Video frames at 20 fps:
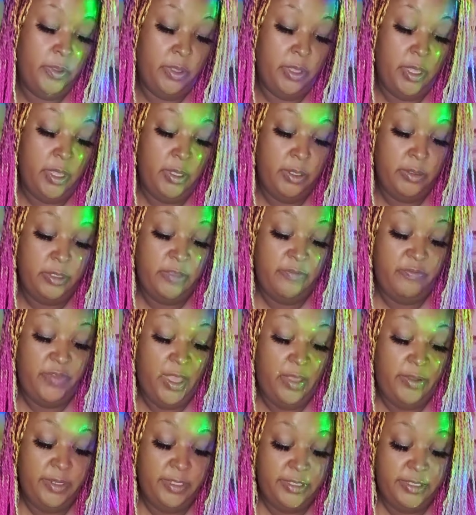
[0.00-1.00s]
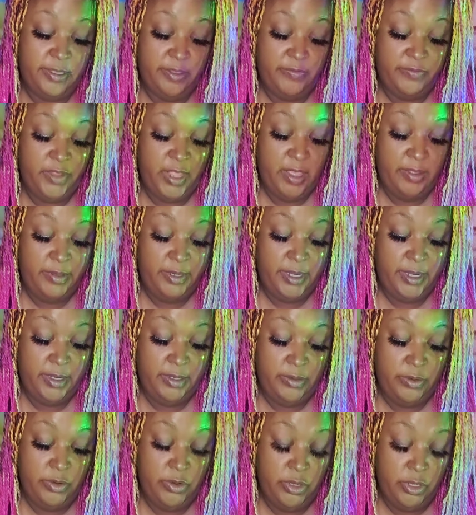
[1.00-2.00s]
Okay, they found themselves down
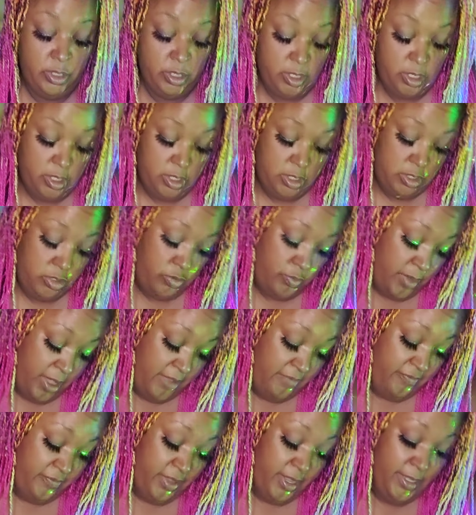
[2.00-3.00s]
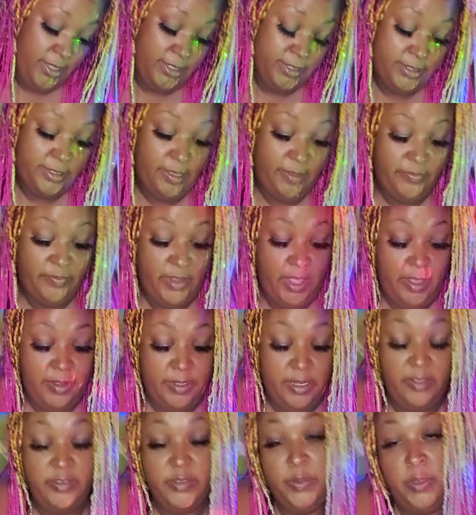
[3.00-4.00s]
there, or you might find yourself
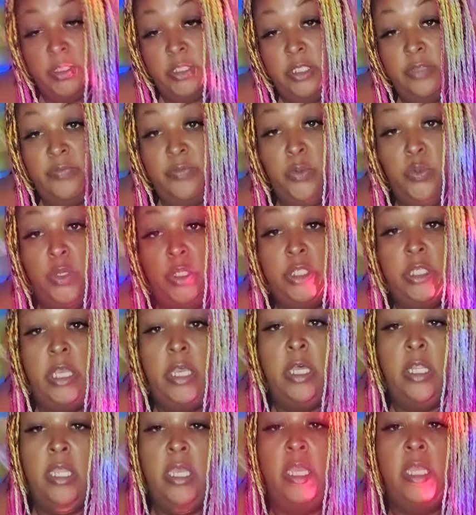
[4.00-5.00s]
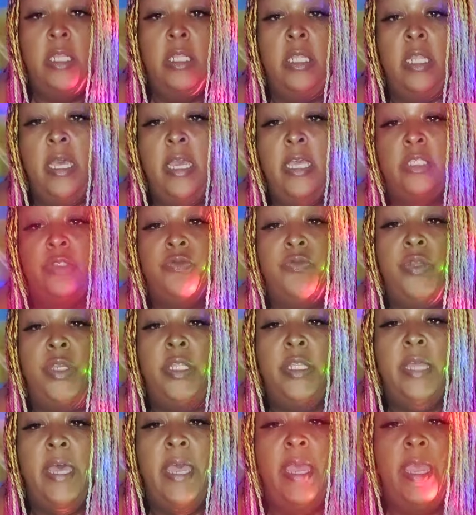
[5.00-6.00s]
down there, especially if you went to LA in the last
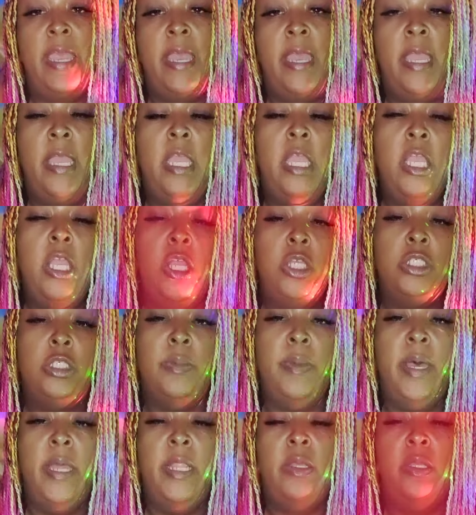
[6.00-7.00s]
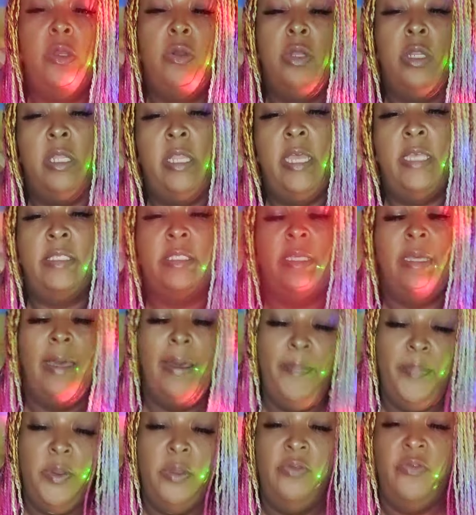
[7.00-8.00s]
reading I had Somebody, or last
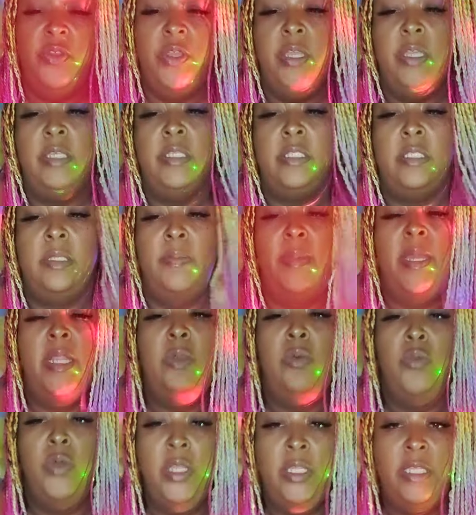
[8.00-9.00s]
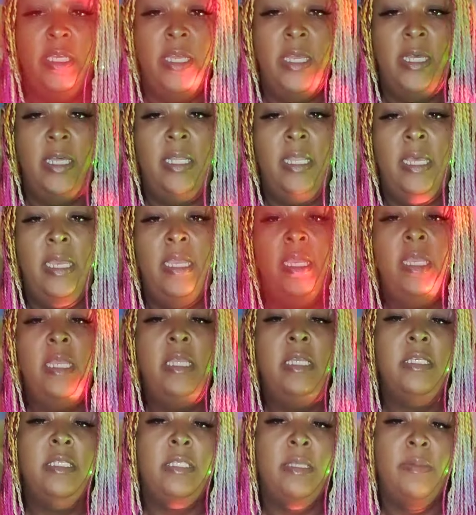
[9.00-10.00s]
couple of readings, somebody went to LA.
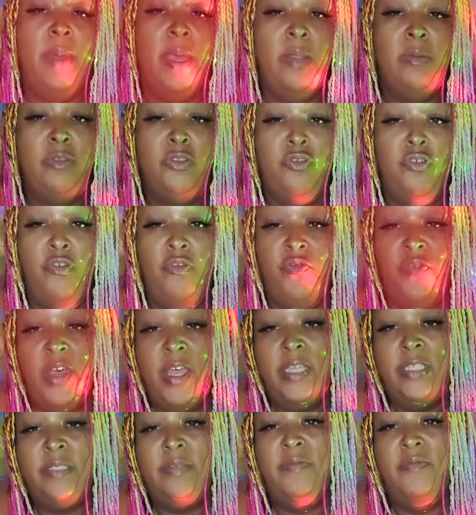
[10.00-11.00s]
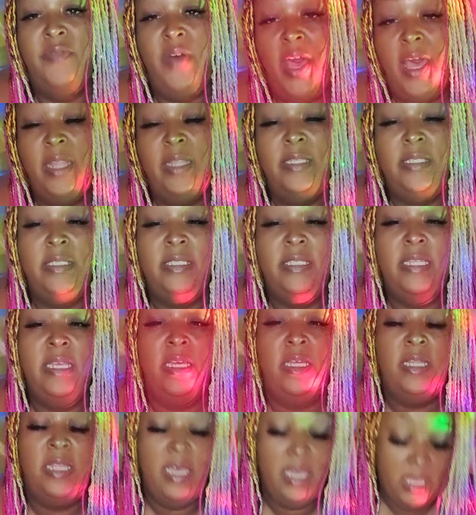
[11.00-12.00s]
Somebody was going to find some violence in
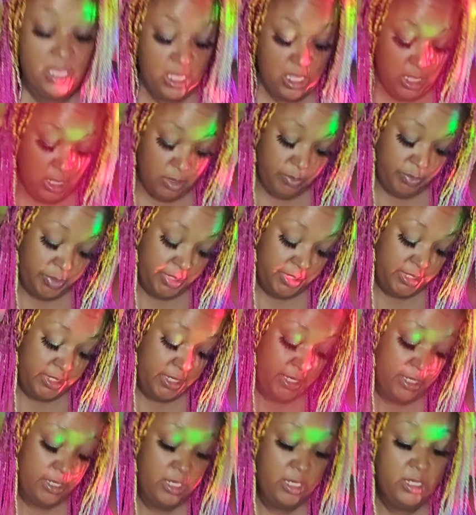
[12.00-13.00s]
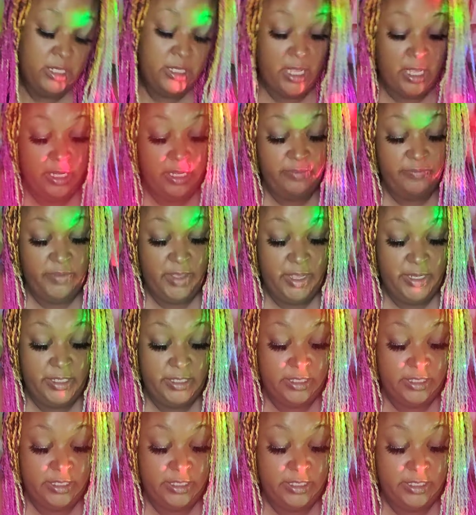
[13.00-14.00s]
LA. But then now they find
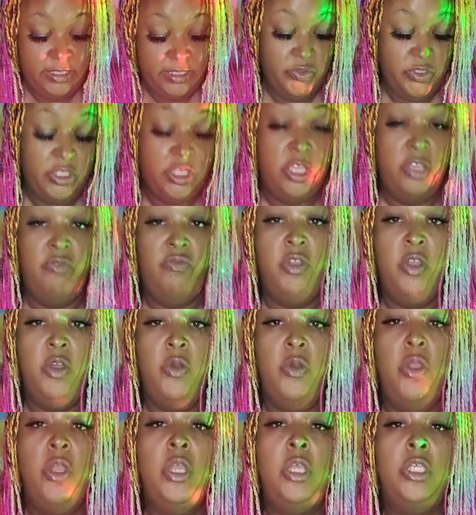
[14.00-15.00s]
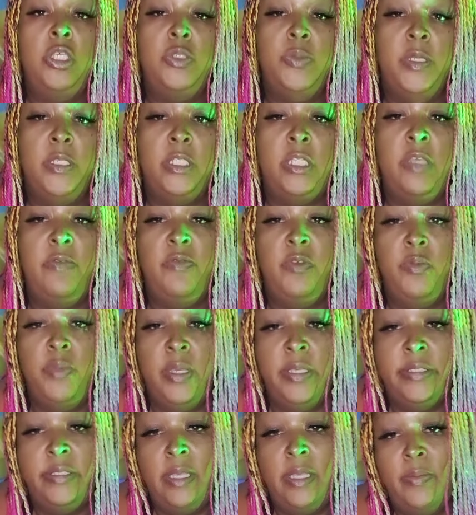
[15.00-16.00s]
themselves on Skid Row, especially if you
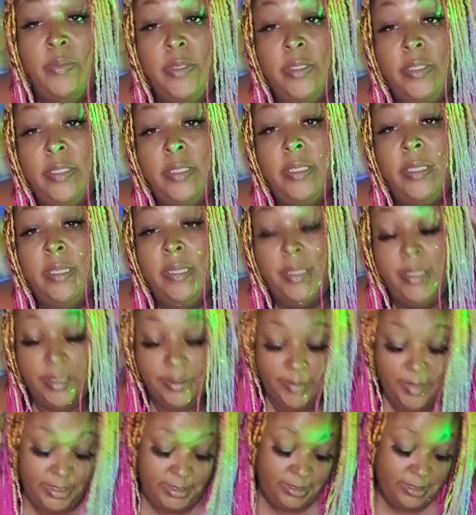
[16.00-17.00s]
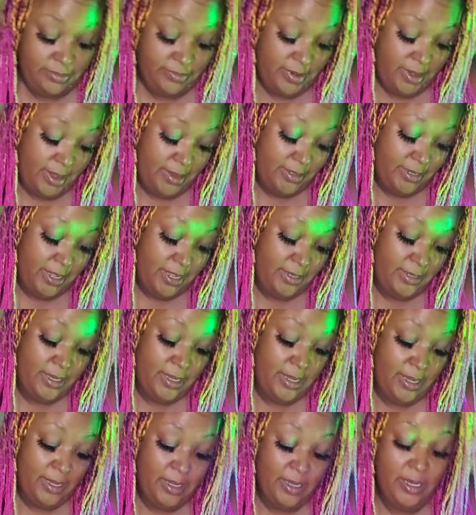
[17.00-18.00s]
mess up with the, messing around down
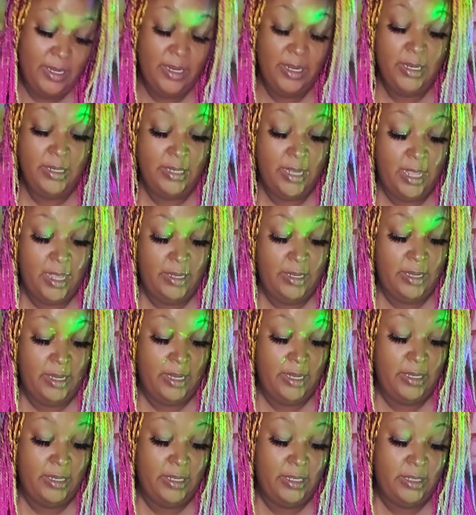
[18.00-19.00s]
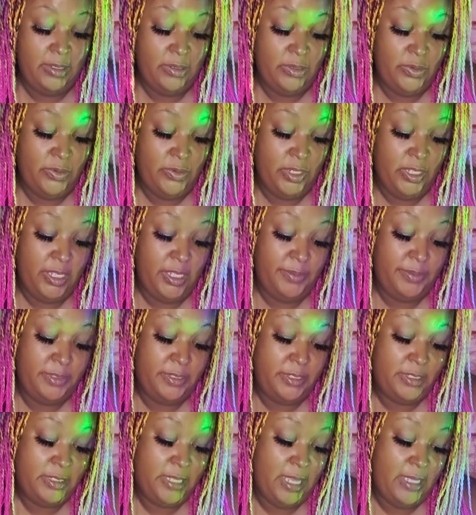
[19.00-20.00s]
there, down there in, uh, on the
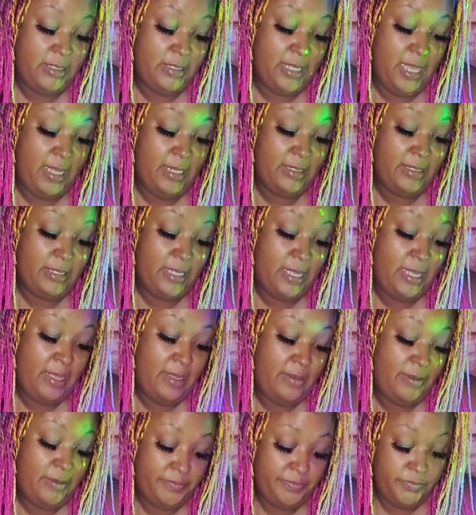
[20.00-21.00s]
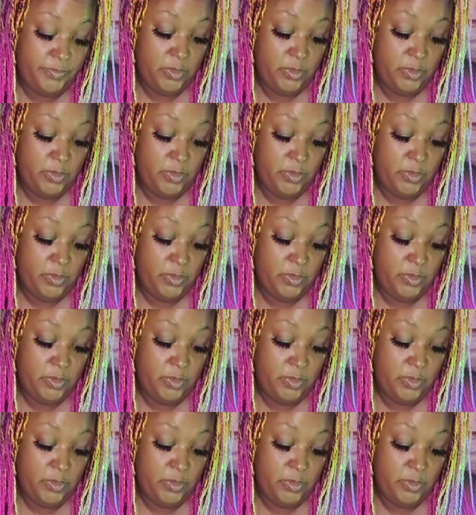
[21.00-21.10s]
hipster side of town.